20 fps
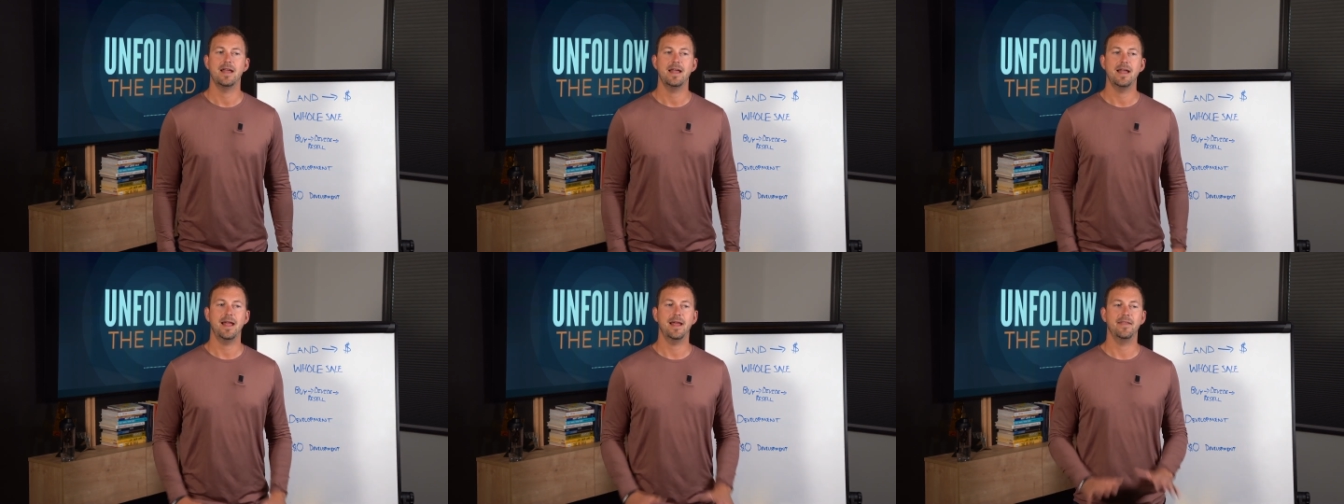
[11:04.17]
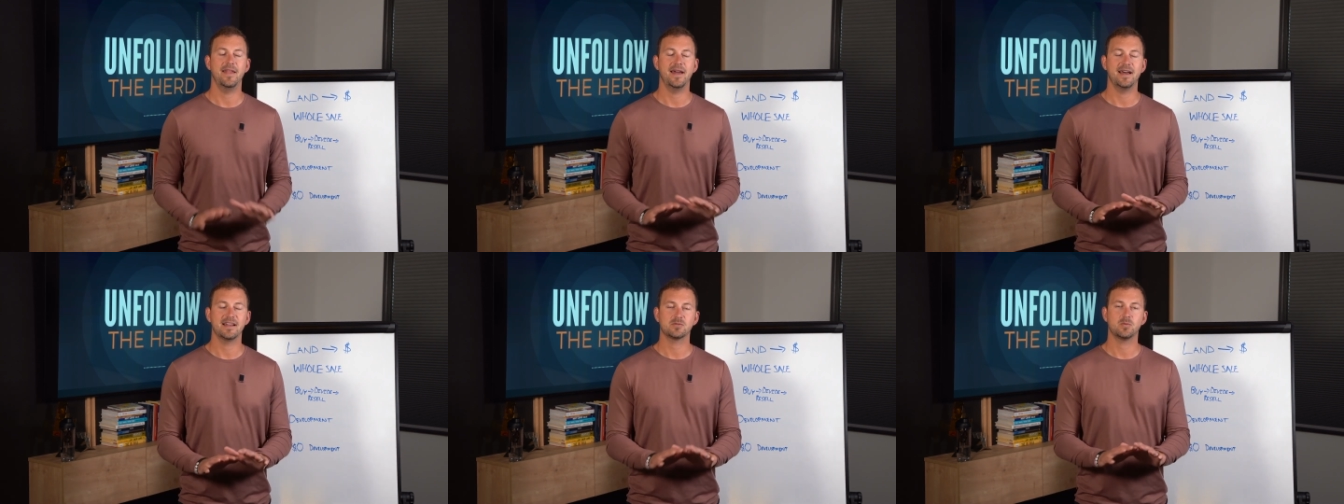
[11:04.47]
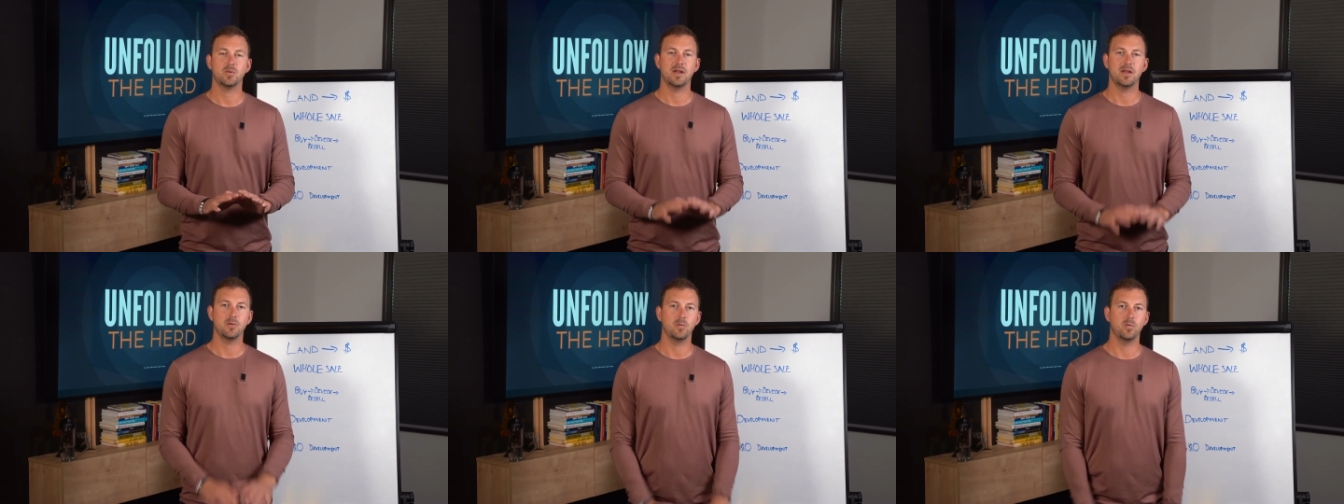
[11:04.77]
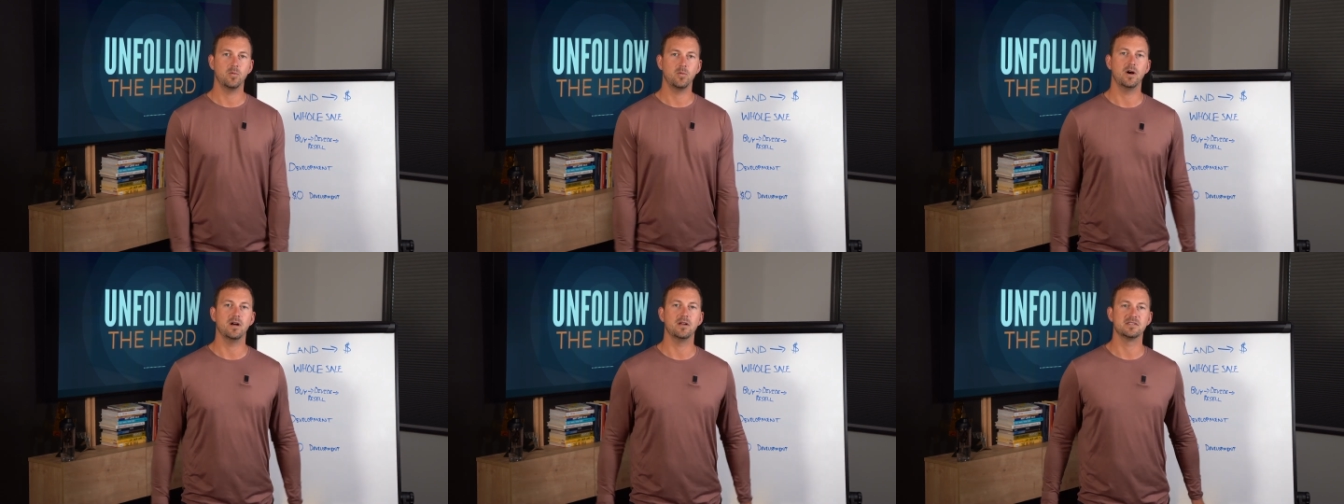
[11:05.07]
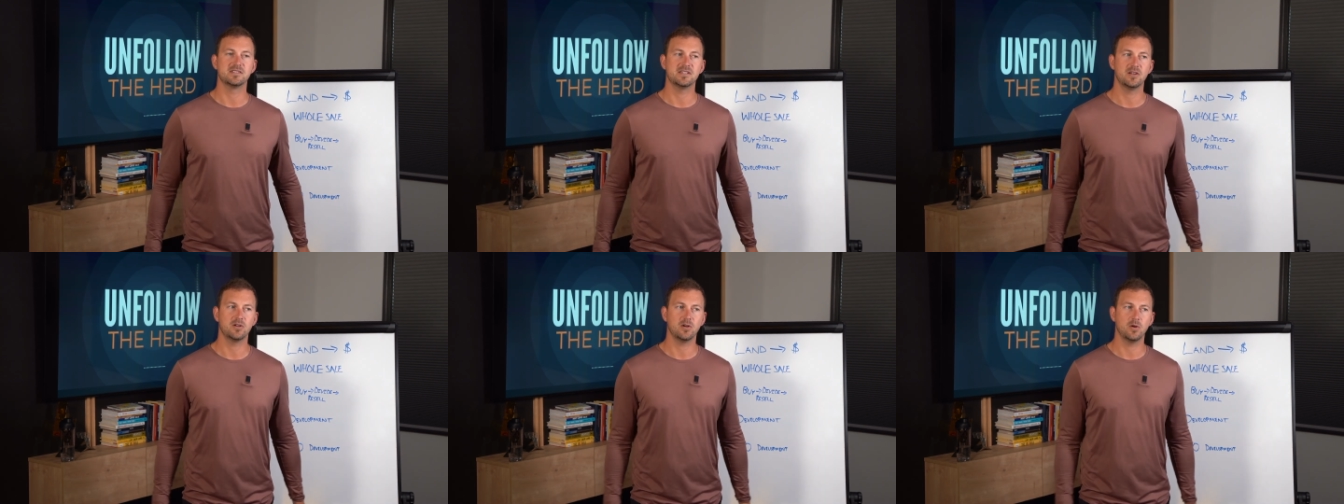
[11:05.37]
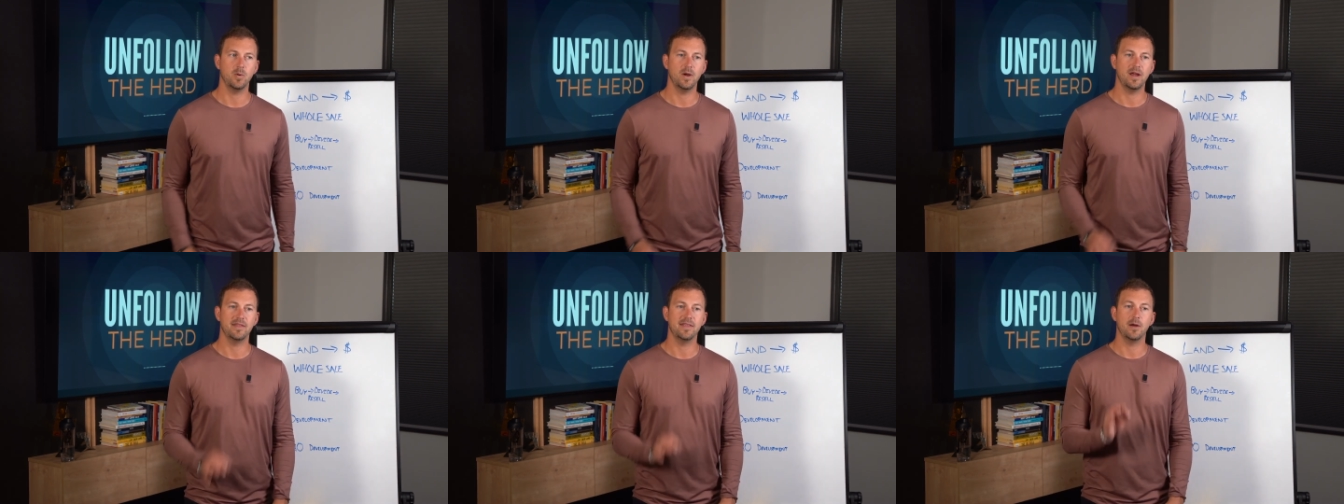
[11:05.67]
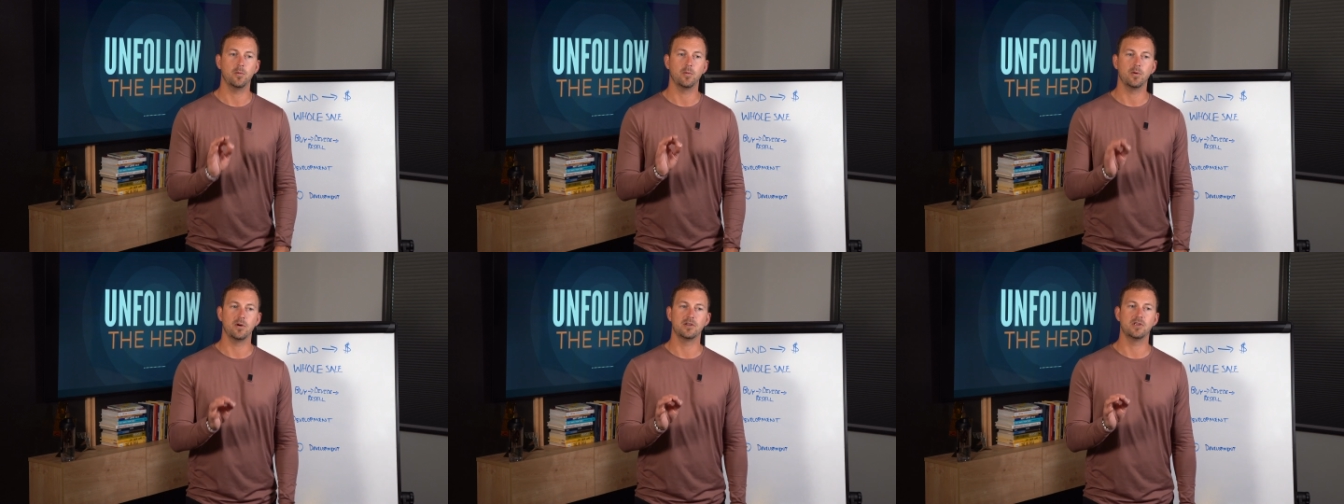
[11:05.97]
and that's a secret way that
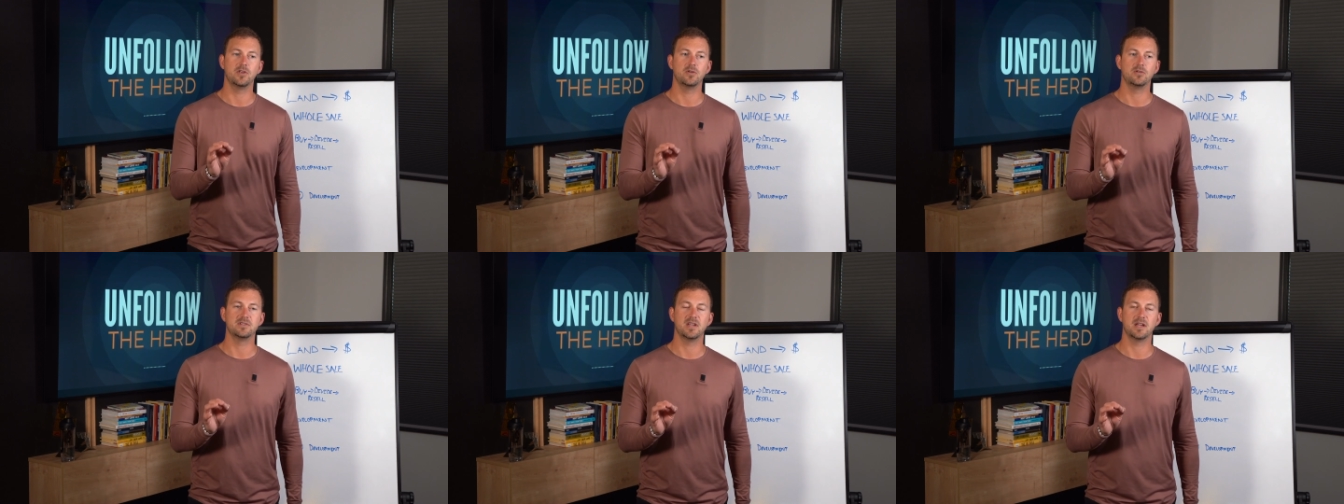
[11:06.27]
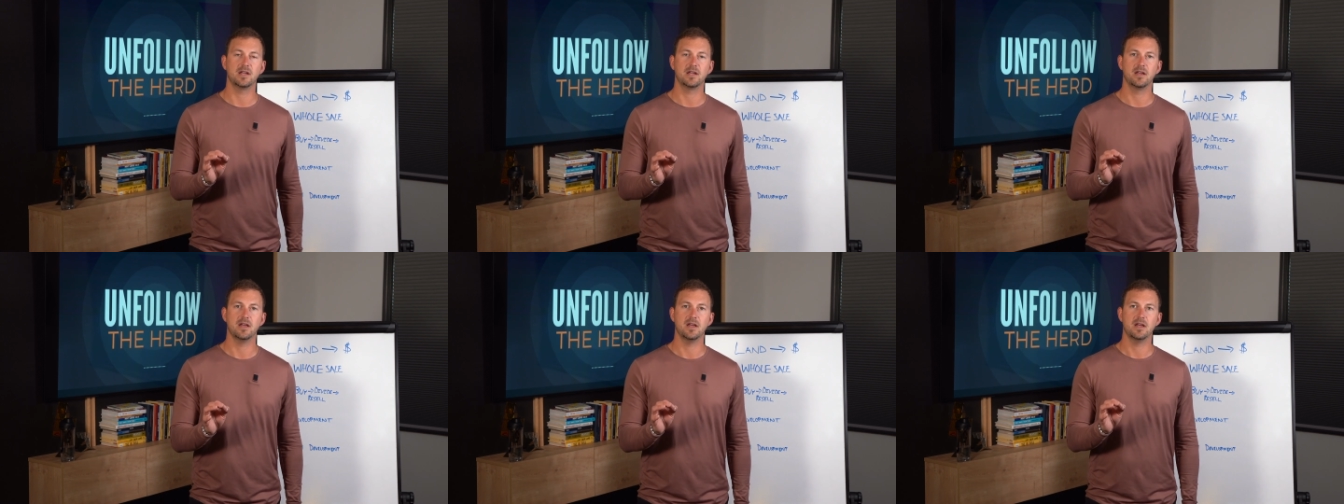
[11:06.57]
we're using